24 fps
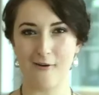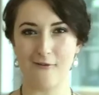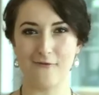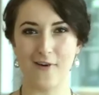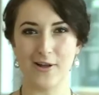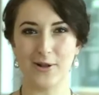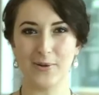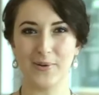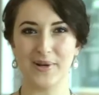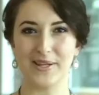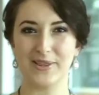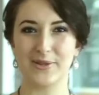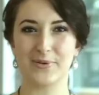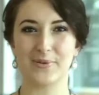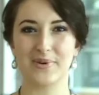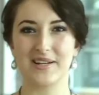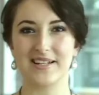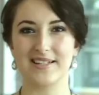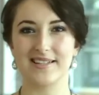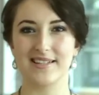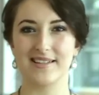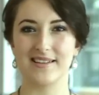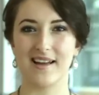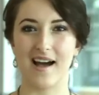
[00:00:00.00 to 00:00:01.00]
Following the
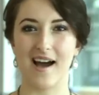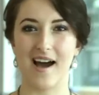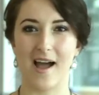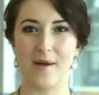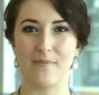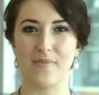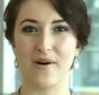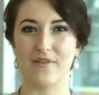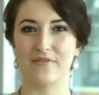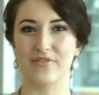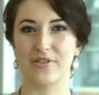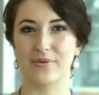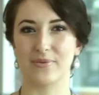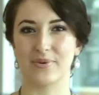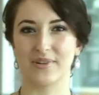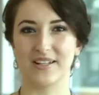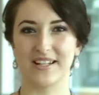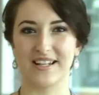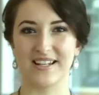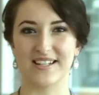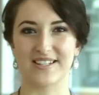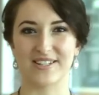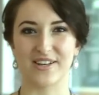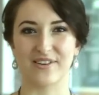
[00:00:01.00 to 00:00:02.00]
recent hype of the
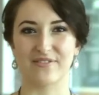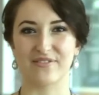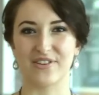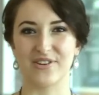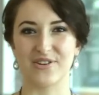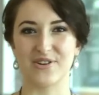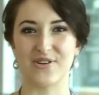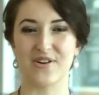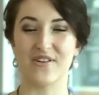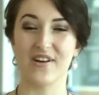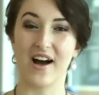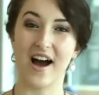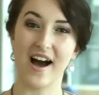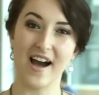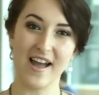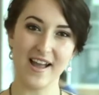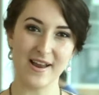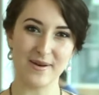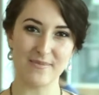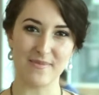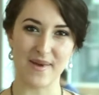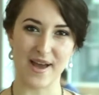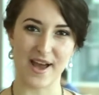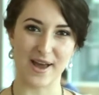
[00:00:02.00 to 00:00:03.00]
release of the new
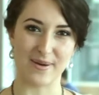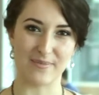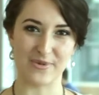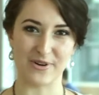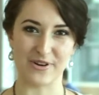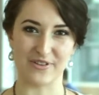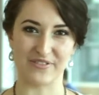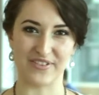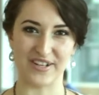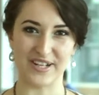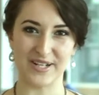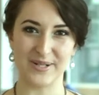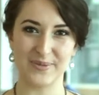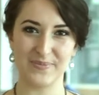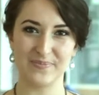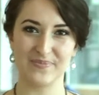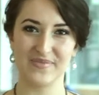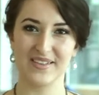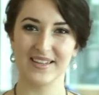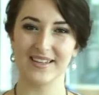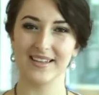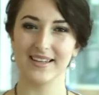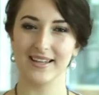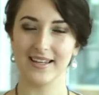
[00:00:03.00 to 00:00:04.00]
Iron Man movie,
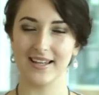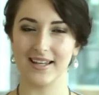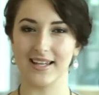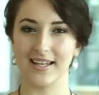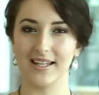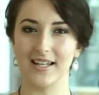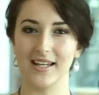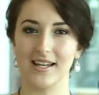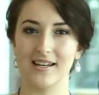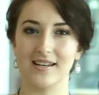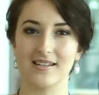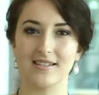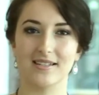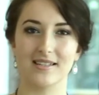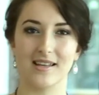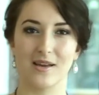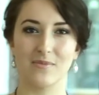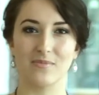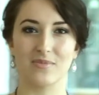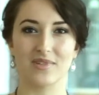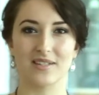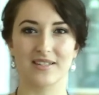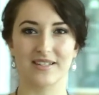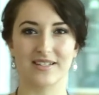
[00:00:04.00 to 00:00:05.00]
Ilias
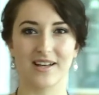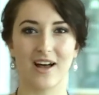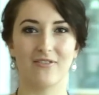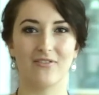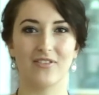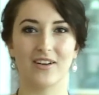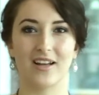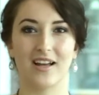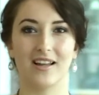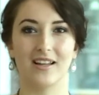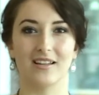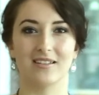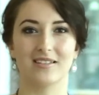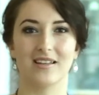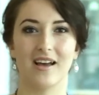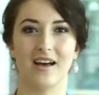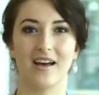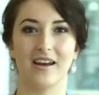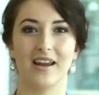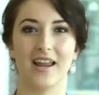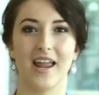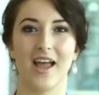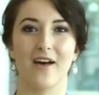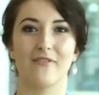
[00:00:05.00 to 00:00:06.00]
and Mustafa
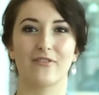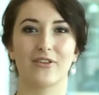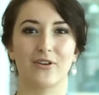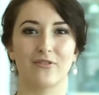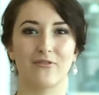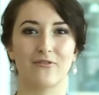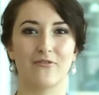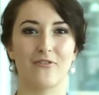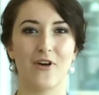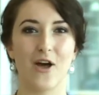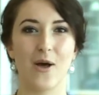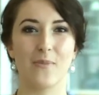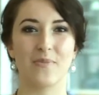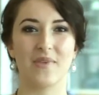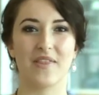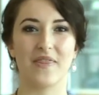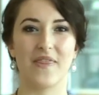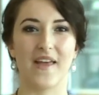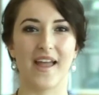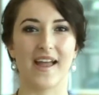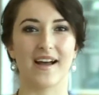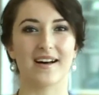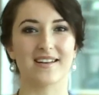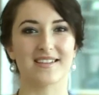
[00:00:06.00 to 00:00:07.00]
Galadari have confirmed that
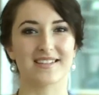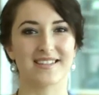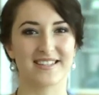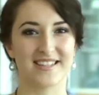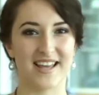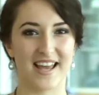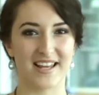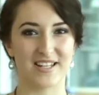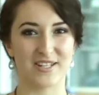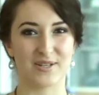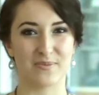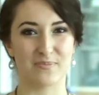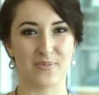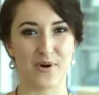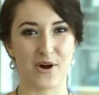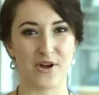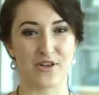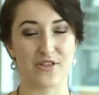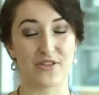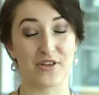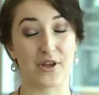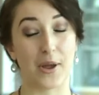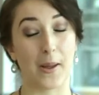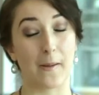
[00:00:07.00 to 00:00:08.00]
they are set to both
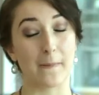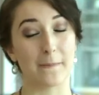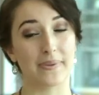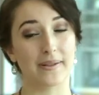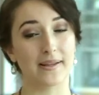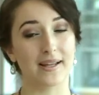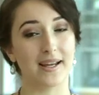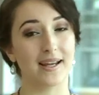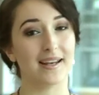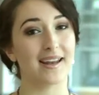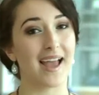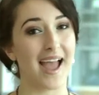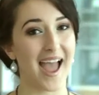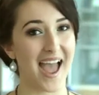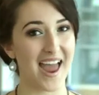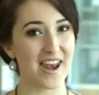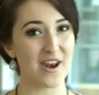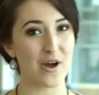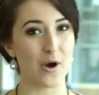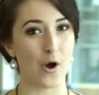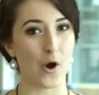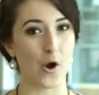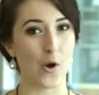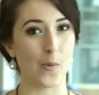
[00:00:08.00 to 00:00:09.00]
complete and
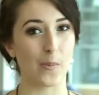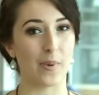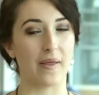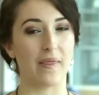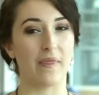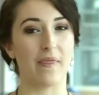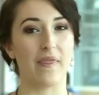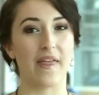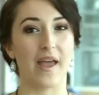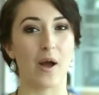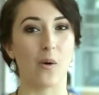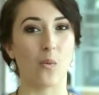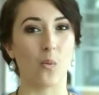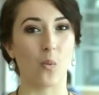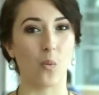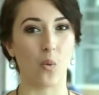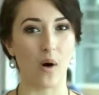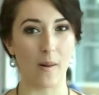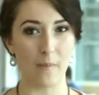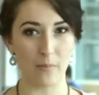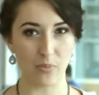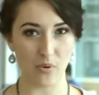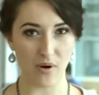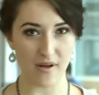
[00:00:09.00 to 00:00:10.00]
open their
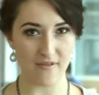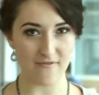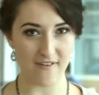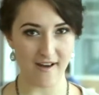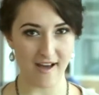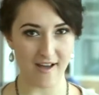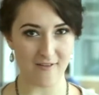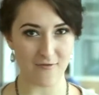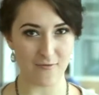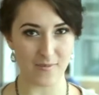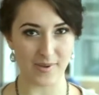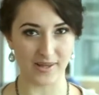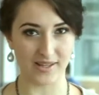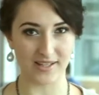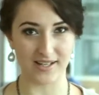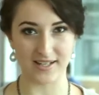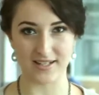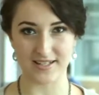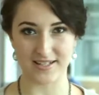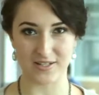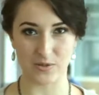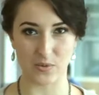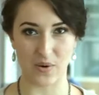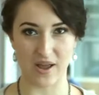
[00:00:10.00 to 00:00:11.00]
1.5 million
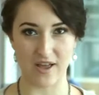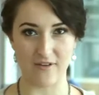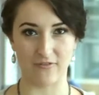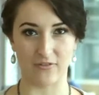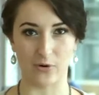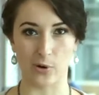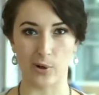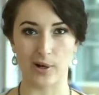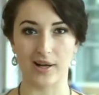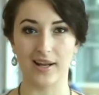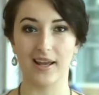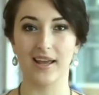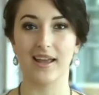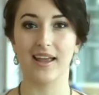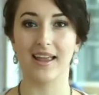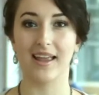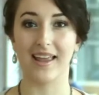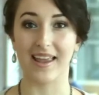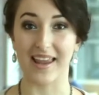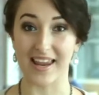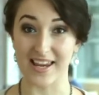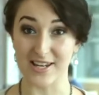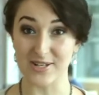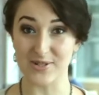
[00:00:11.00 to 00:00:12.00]
square foot
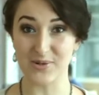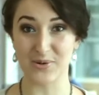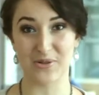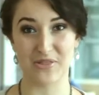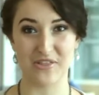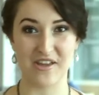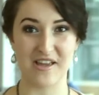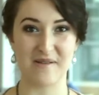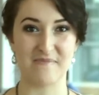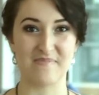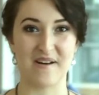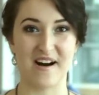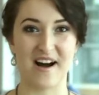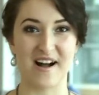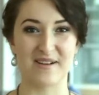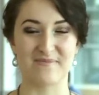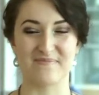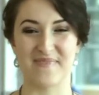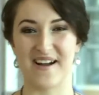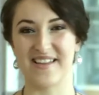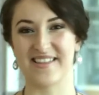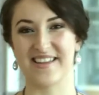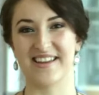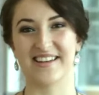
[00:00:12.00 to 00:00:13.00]
indoor theme park
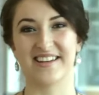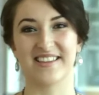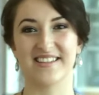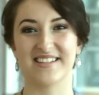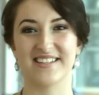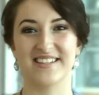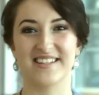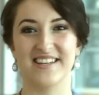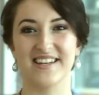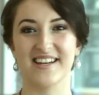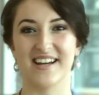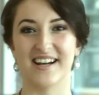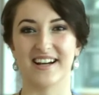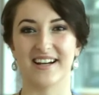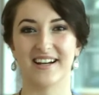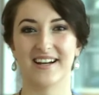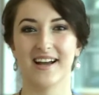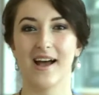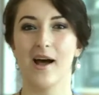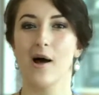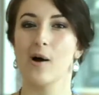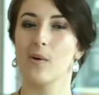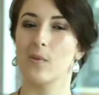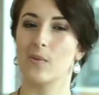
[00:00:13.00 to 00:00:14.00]
by the end of this year,
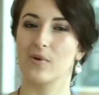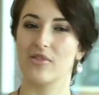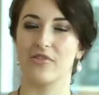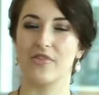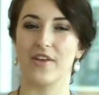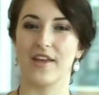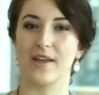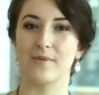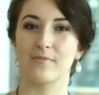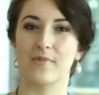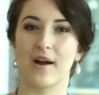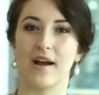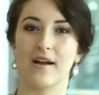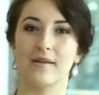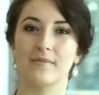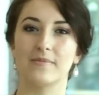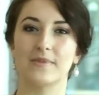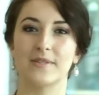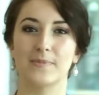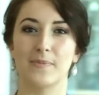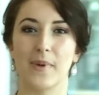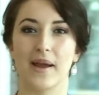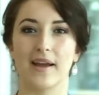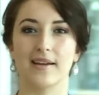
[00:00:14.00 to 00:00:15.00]
with theme
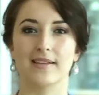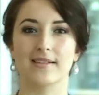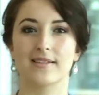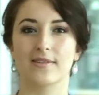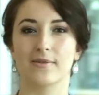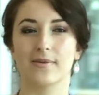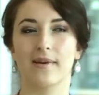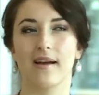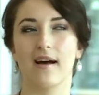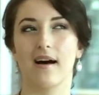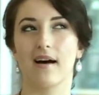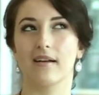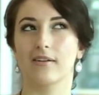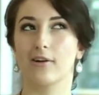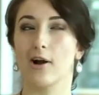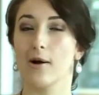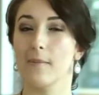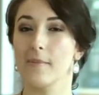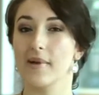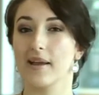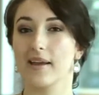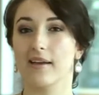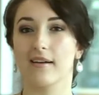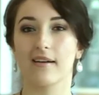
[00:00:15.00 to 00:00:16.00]
rides based around
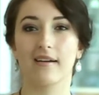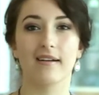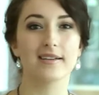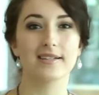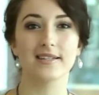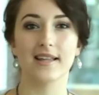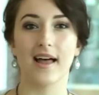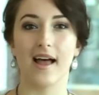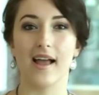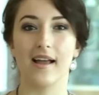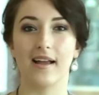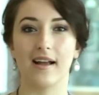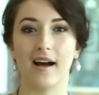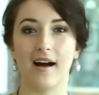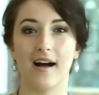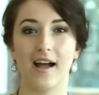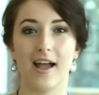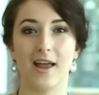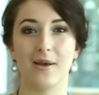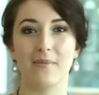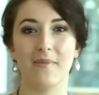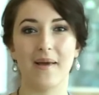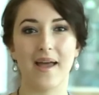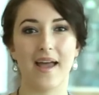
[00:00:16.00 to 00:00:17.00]
comic heroes like
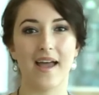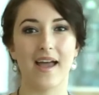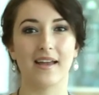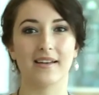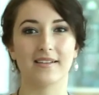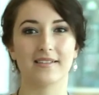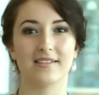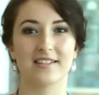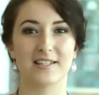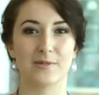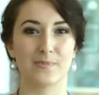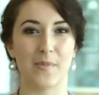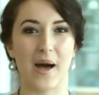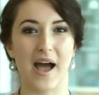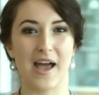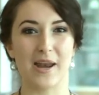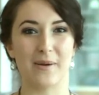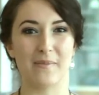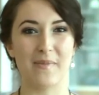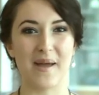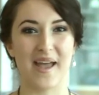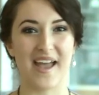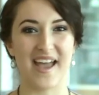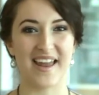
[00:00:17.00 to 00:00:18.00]
Iron Man,
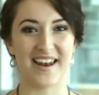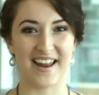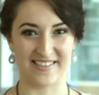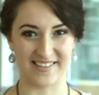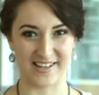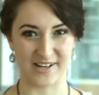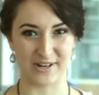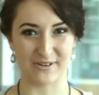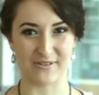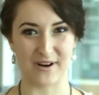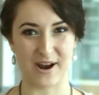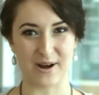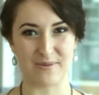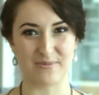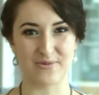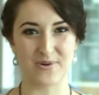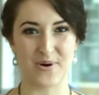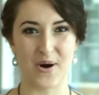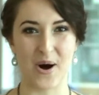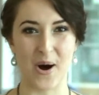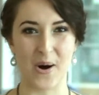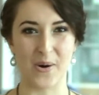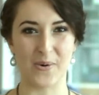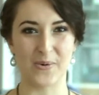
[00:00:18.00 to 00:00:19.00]
Spider-Man and the Incredible
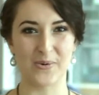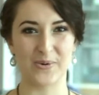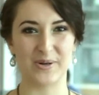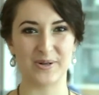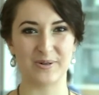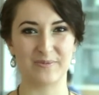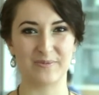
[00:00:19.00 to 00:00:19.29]
Hulk.